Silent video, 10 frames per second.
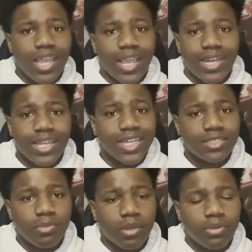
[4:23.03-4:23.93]
and he has
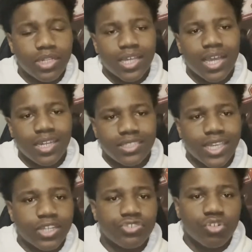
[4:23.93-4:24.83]
to be able to kind of
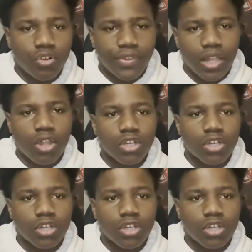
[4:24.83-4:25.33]
take control of that